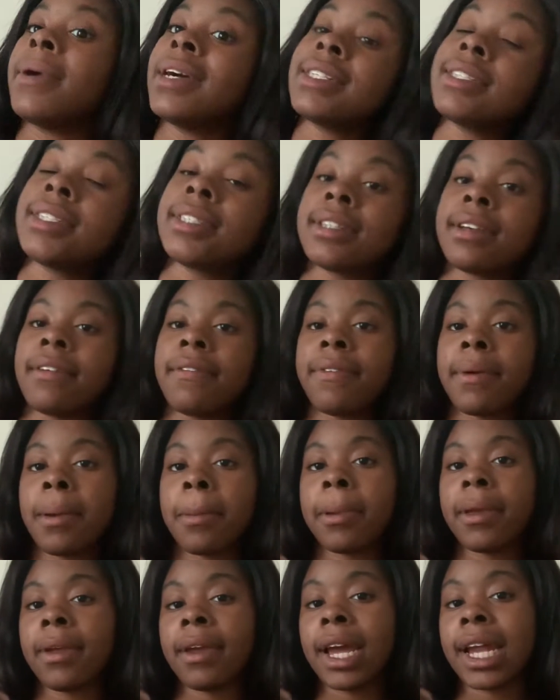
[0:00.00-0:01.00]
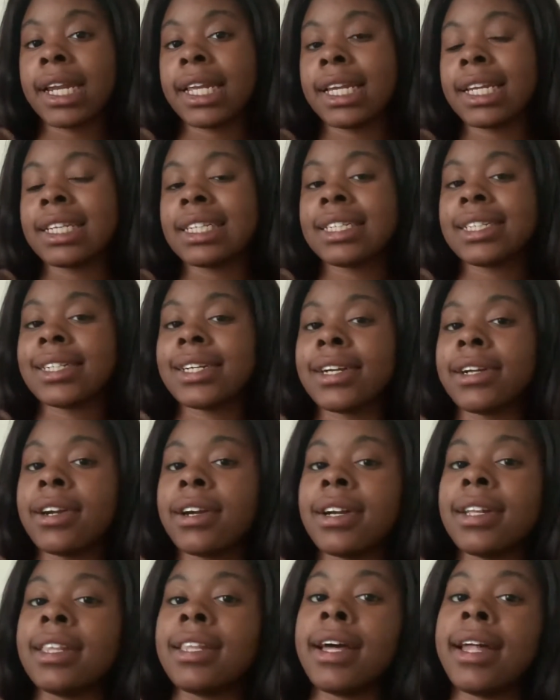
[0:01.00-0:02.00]
What's up everybody, it's your
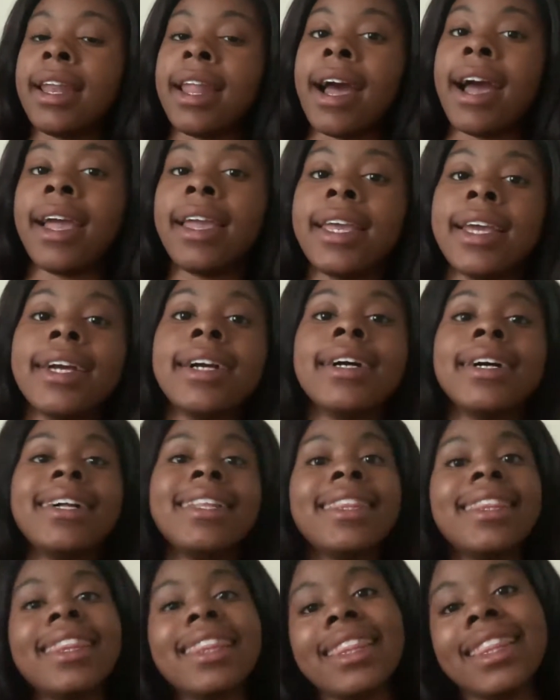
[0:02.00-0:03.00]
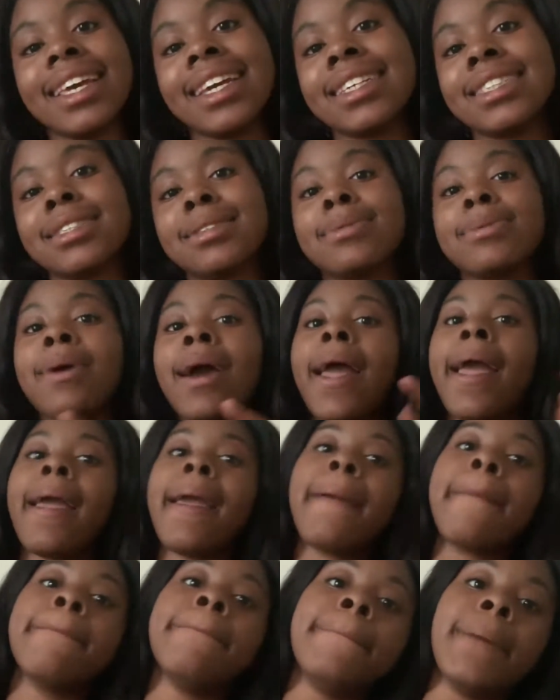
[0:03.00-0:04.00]
girl Laniya. This
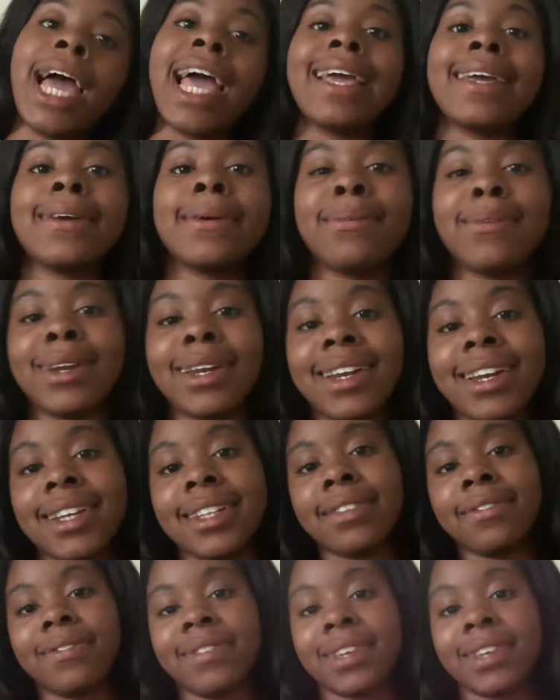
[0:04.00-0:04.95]
way, back with another